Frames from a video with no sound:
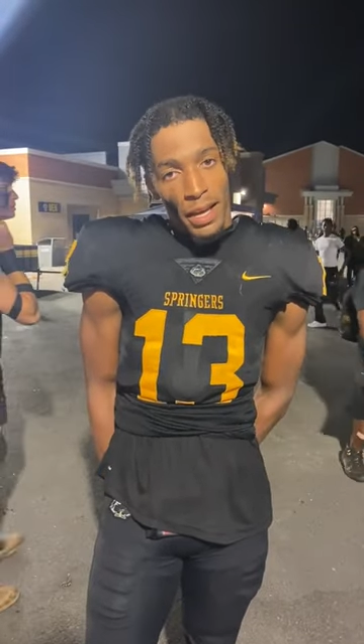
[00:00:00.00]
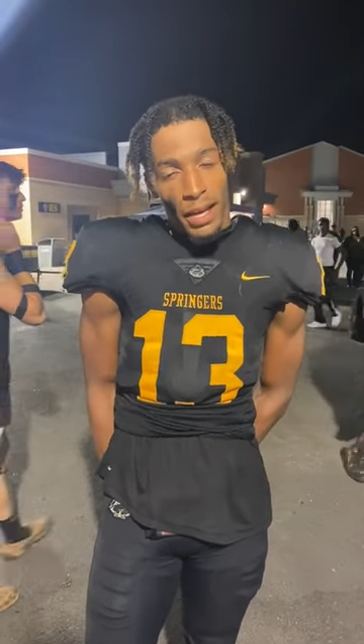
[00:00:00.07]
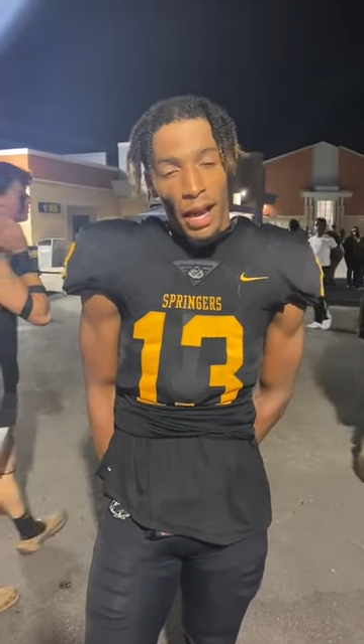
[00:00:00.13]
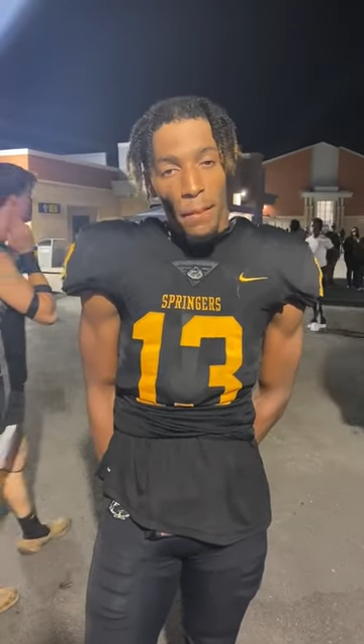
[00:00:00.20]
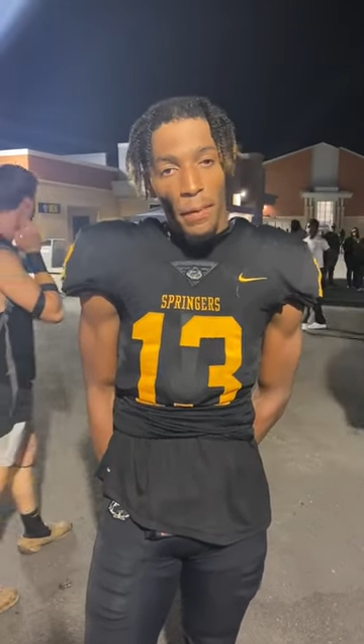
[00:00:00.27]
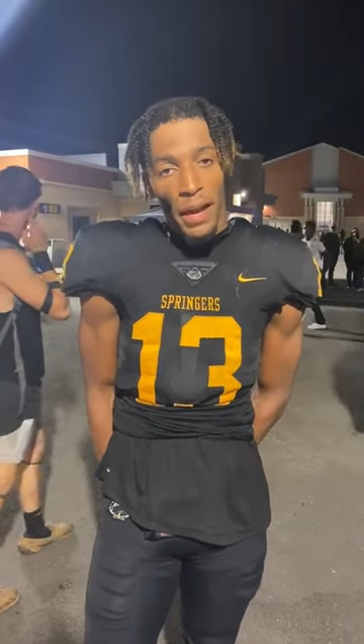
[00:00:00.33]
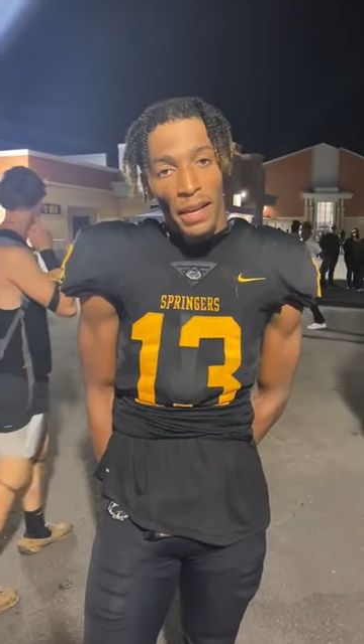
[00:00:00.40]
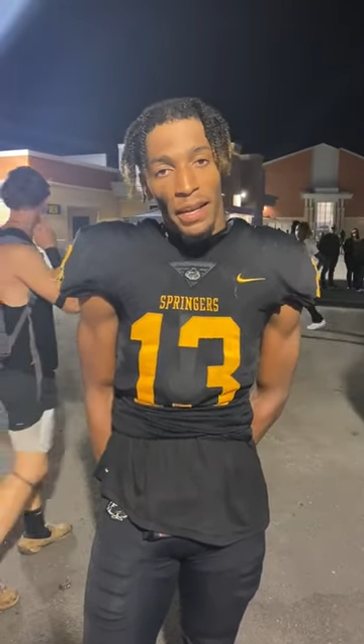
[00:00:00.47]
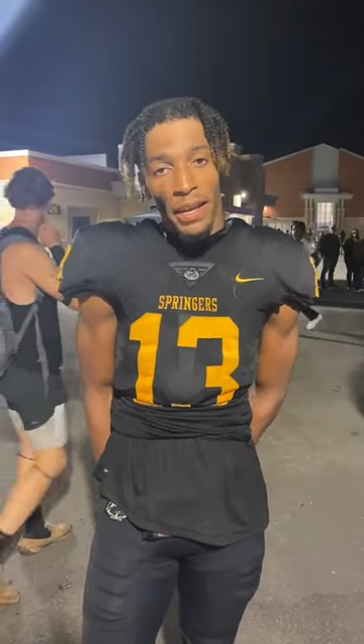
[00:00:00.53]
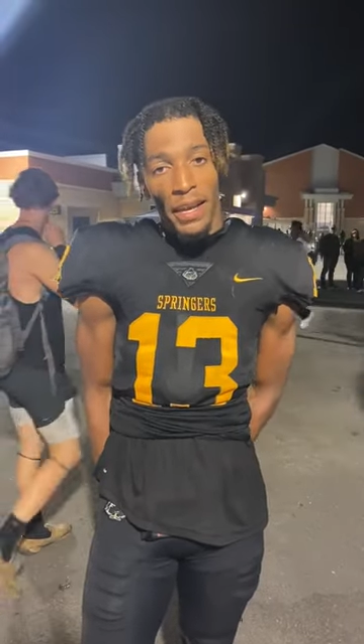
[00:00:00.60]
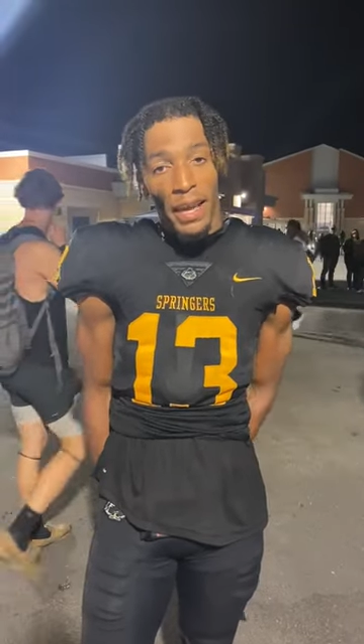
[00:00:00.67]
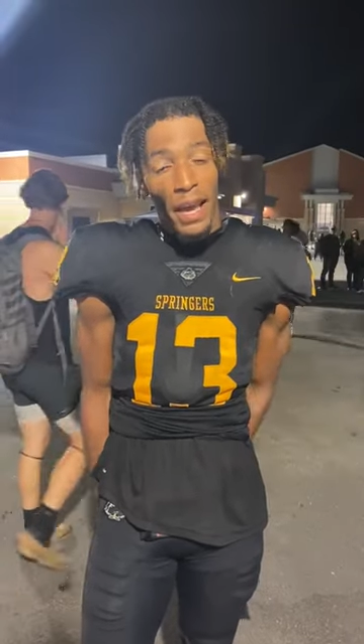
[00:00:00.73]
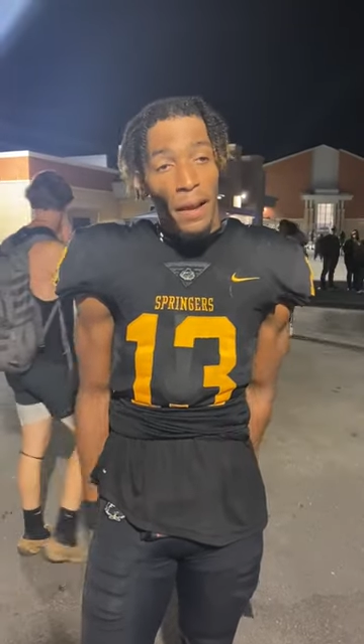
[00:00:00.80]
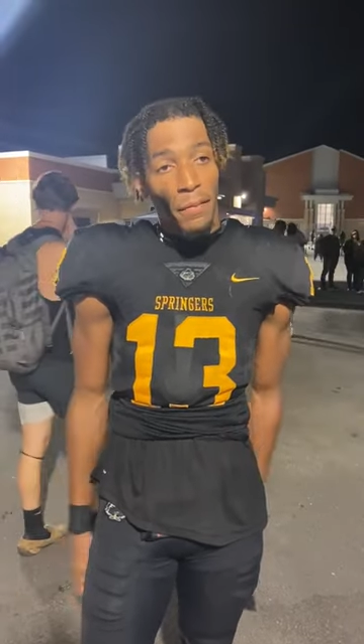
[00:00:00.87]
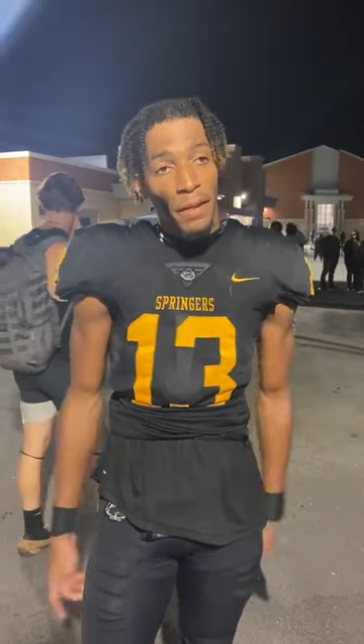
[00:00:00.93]
Got back in the
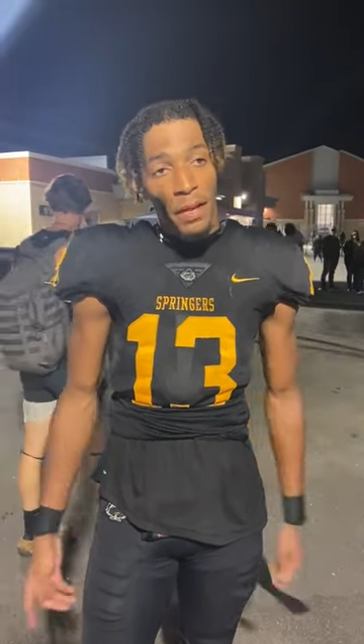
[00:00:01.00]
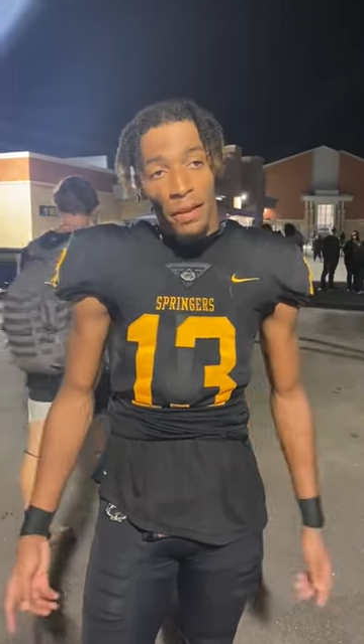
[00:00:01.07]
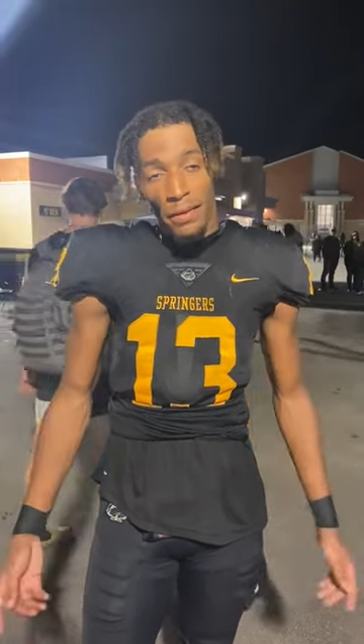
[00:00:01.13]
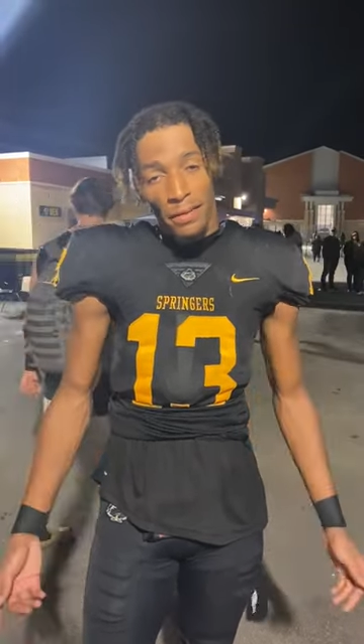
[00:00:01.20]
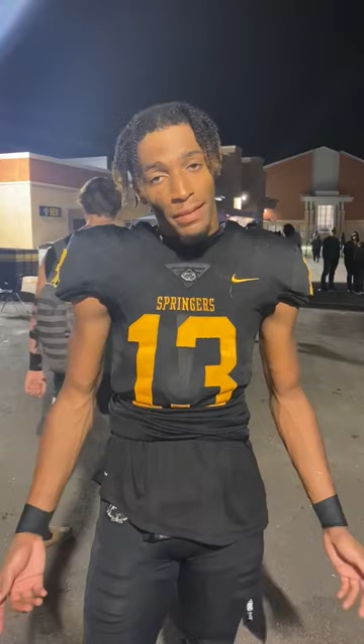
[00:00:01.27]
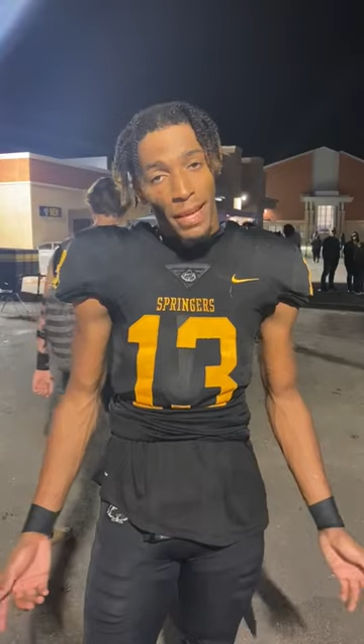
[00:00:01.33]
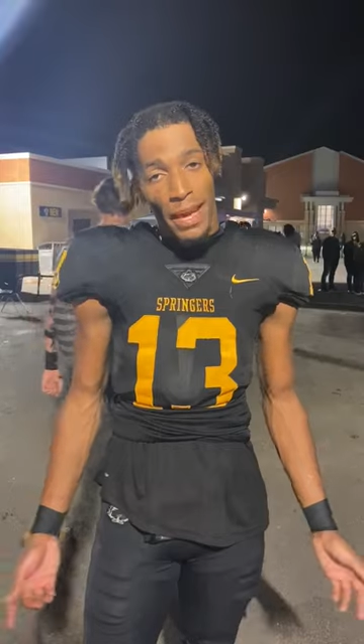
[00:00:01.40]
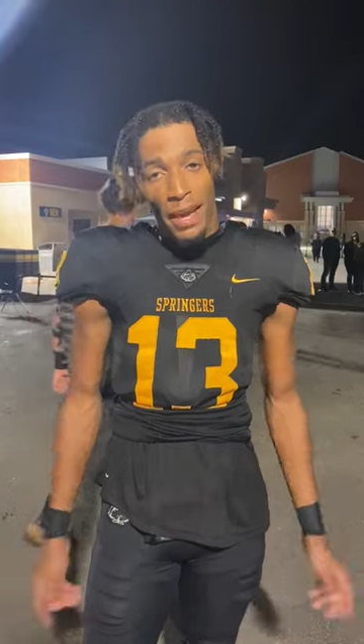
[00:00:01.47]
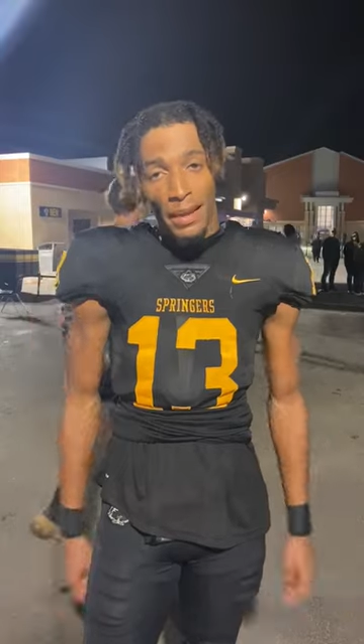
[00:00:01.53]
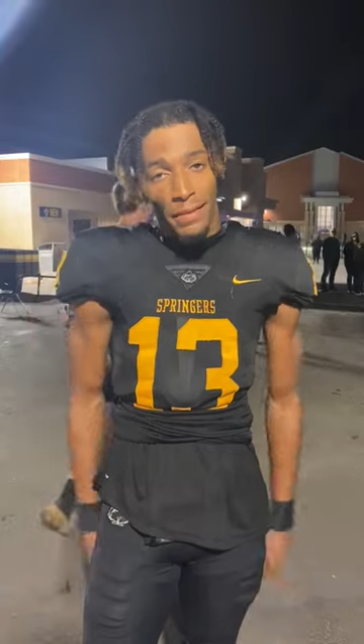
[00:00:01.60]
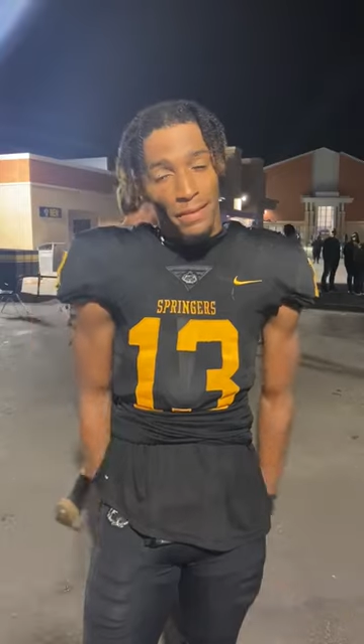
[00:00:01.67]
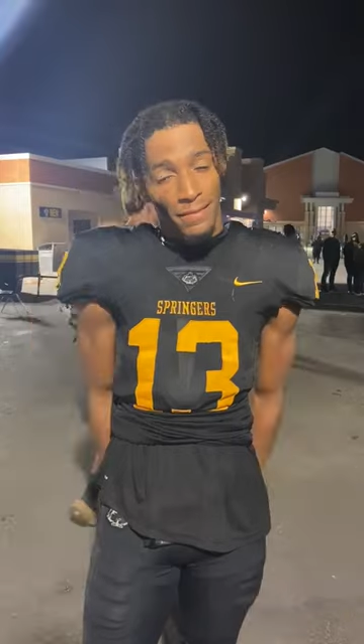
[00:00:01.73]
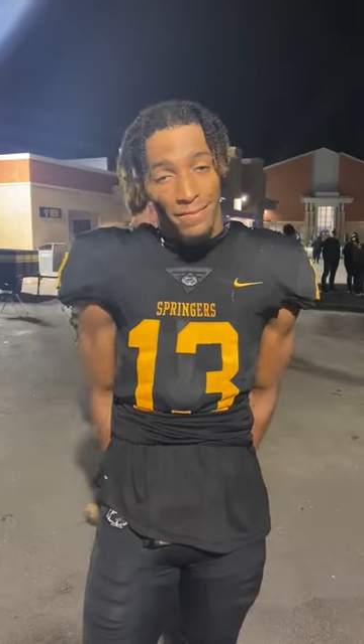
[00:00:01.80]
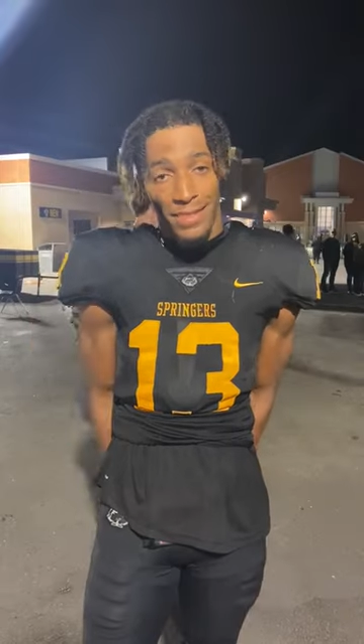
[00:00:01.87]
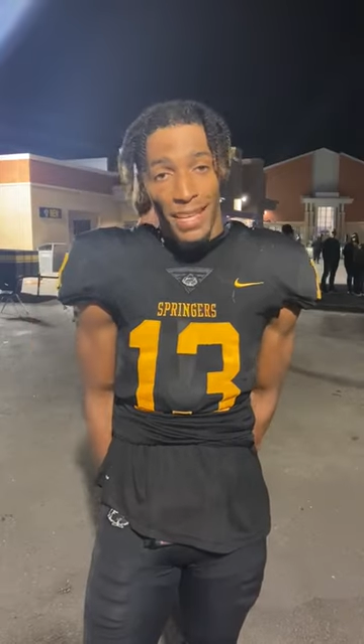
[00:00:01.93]
game. Then they
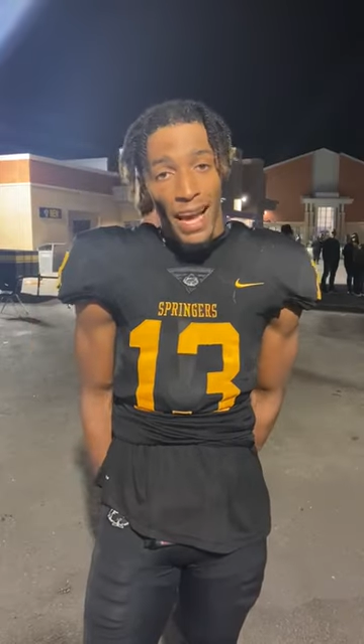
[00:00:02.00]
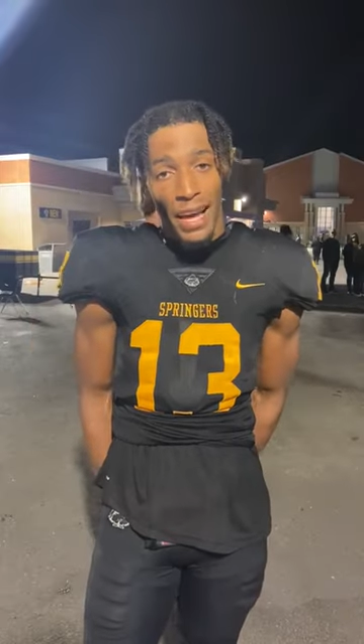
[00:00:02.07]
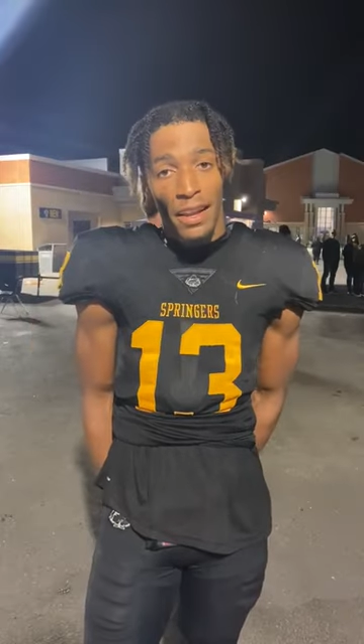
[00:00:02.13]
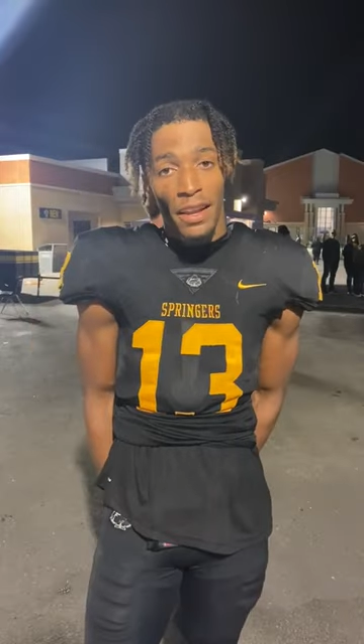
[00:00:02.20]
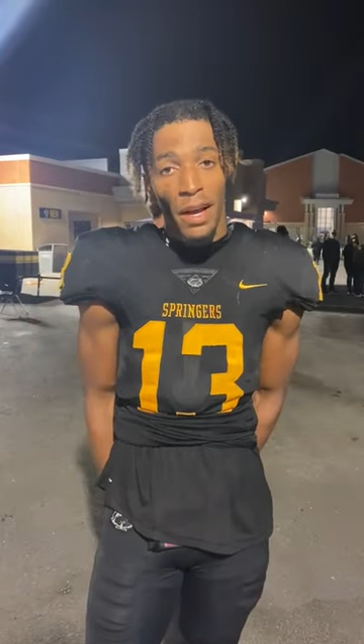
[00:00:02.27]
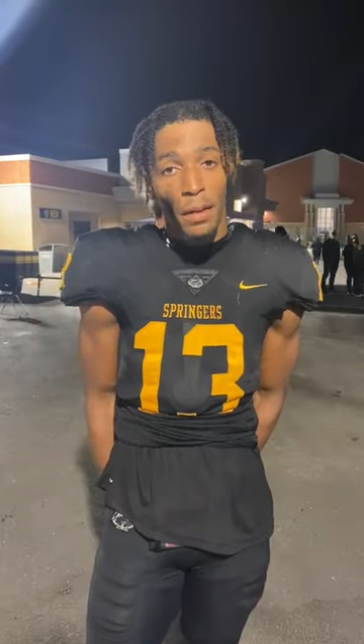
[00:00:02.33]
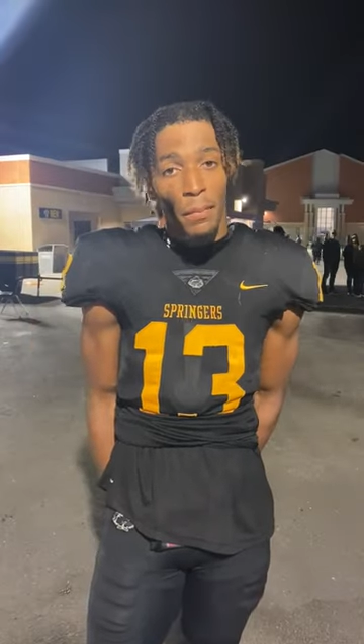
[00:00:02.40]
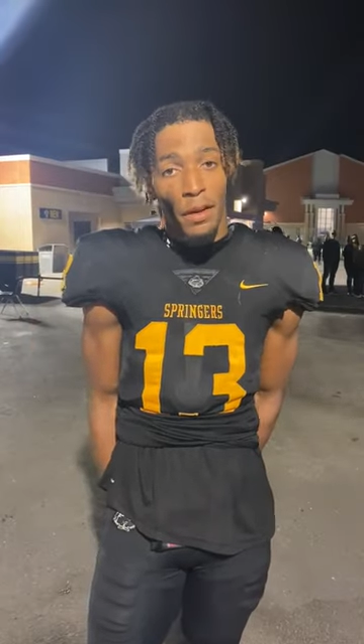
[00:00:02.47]
tied it up.